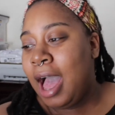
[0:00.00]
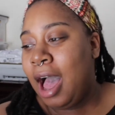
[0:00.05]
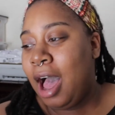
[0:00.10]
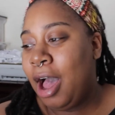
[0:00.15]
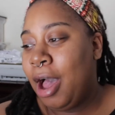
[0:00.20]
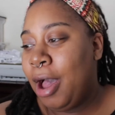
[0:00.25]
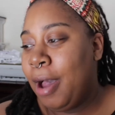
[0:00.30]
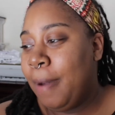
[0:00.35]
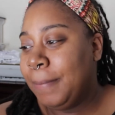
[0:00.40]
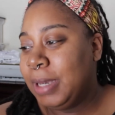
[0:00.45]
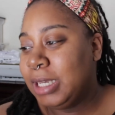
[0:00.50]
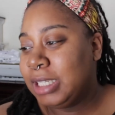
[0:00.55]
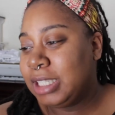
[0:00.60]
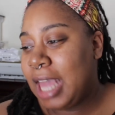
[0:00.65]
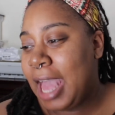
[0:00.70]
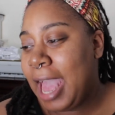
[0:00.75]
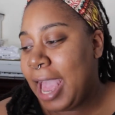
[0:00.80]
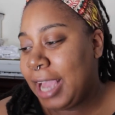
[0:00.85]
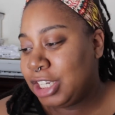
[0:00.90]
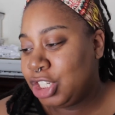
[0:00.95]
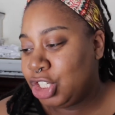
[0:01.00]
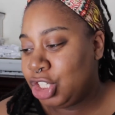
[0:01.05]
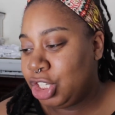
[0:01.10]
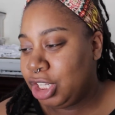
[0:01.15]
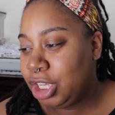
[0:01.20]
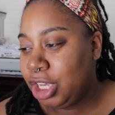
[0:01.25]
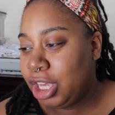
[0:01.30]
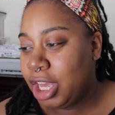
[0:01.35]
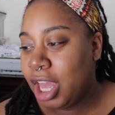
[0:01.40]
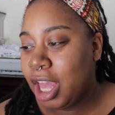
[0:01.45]
um it's
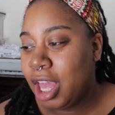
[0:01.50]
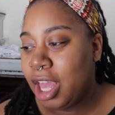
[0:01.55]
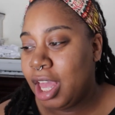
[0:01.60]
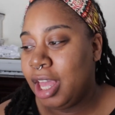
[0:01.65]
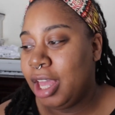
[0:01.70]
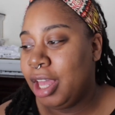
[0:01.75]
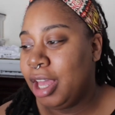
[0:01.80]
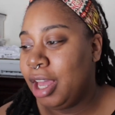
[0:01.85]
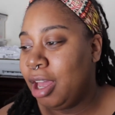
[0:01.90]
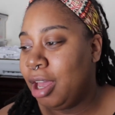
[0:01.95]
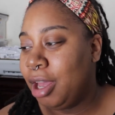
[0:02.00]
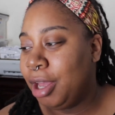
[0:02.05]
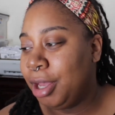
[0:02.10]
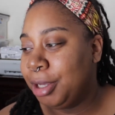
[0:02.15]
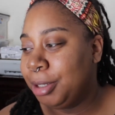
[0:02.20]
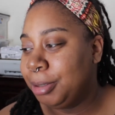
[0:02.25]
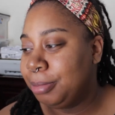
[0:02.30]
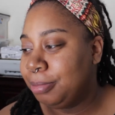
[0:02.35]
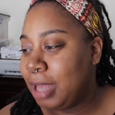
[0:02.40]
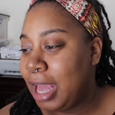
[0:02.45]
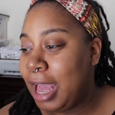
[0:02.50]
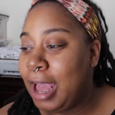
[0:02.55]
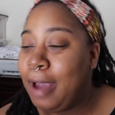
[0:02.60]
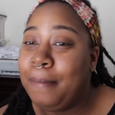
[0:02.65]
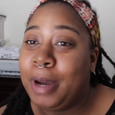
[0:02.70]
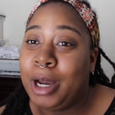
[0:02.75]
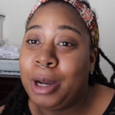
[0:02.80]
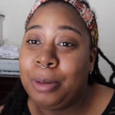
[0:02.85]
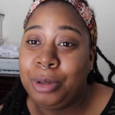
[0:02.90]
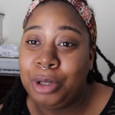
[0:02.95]
actually um i
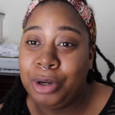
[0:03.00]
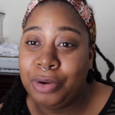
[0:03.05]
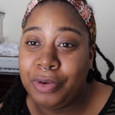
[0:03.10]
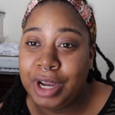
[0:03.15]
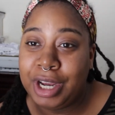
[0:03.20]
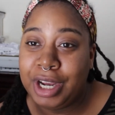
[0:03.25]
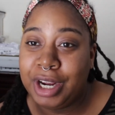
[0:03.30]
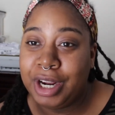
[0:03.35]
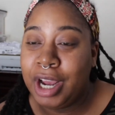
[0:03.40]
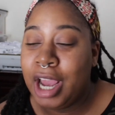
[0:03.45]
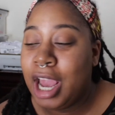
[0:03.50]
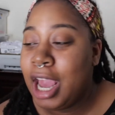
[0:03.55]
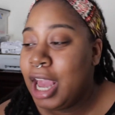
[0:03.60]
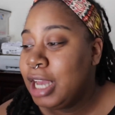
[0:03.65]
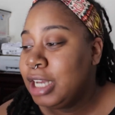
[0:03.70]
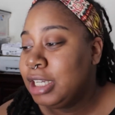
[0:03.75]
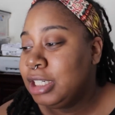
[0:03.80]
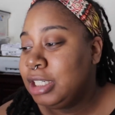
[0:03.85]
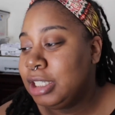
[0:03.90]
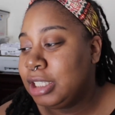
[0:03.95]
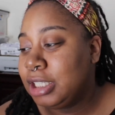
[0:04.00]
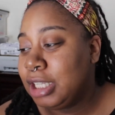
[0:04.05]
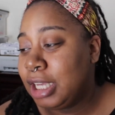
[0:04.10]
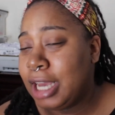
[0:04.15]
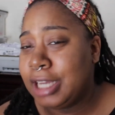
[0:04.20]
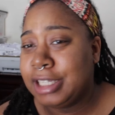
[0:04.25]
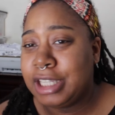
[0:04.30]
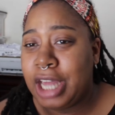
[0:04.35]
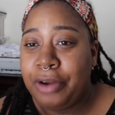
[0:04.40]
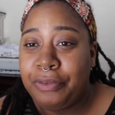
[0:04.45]
have my computer right here just in
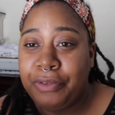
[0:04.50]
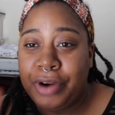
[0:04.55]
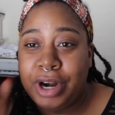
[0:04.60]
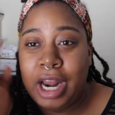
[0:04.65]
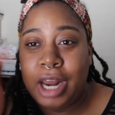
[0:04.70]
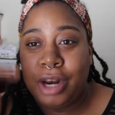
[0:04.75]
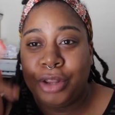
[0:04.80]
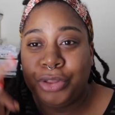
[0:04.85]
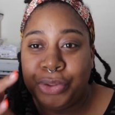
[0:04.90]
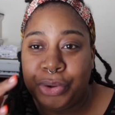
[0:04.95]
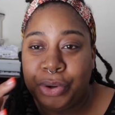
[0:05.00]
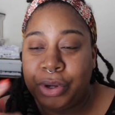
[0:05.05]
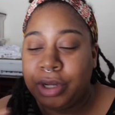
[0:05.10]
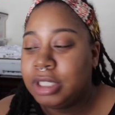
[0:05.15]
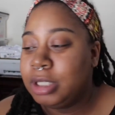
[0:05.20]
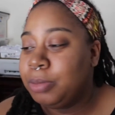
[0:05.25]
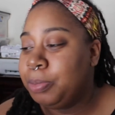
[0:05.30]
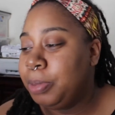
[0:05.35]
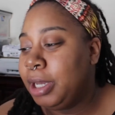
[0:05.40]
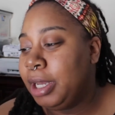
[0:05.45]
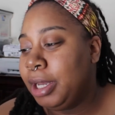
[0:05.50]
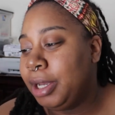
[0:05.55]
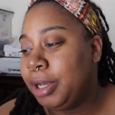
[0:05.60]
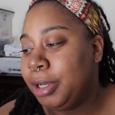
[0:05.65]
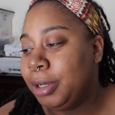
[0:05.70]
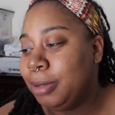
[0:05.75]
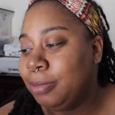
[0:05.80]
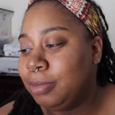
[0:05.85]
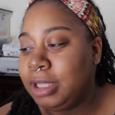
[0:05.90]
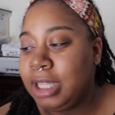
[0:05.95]
case I run out of thoughts. But
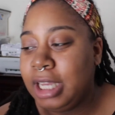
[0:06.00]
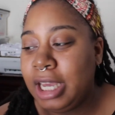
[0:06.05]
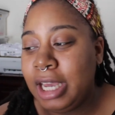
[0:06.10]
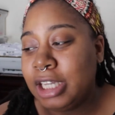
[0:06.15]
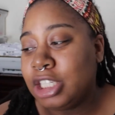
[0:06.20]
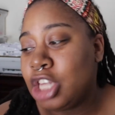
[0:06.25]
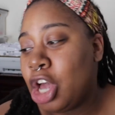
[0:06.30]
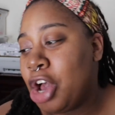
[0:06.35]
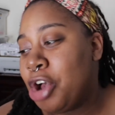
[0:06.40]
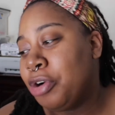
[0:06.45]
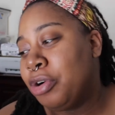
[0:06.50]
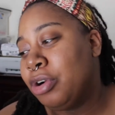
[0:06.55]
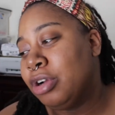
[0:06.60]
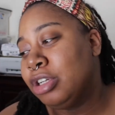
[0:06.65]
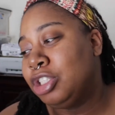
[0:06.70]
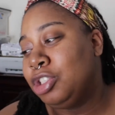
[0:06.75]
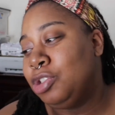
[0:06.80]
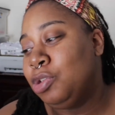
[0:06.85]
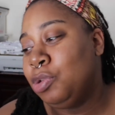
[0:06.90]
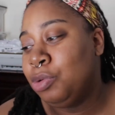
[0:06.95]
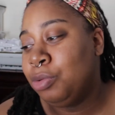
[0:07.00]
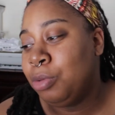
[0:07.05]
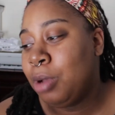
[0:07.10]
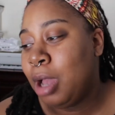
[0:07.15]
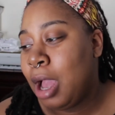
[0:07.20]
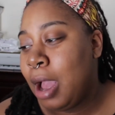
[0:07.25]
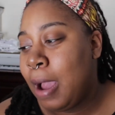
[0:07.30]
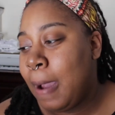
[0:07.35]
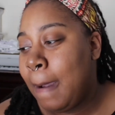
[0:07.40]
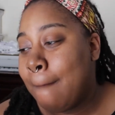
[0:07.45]
um, things all girls do
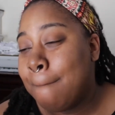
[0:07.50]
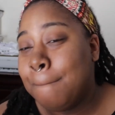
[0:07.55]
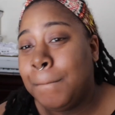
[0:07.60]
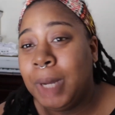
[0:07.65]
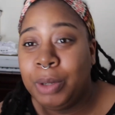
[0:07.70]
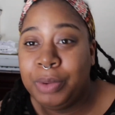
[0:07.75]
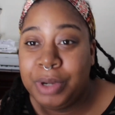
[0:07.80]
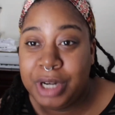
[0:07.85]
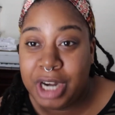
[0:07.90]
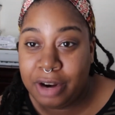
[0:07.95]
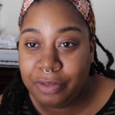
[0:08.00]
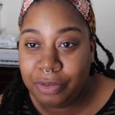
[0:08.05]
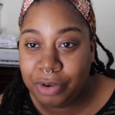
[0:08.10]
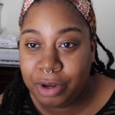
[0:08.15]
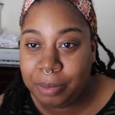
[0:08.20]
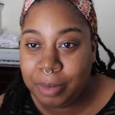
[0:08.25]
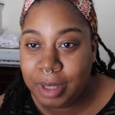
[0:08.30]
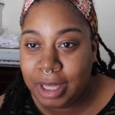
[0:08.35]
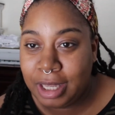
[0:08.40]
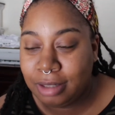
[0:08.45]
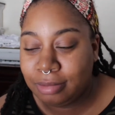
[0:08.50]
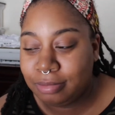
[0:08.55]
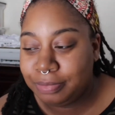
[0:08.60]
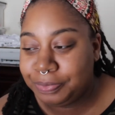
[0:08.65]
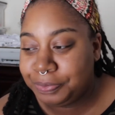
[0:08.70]
but will never admit.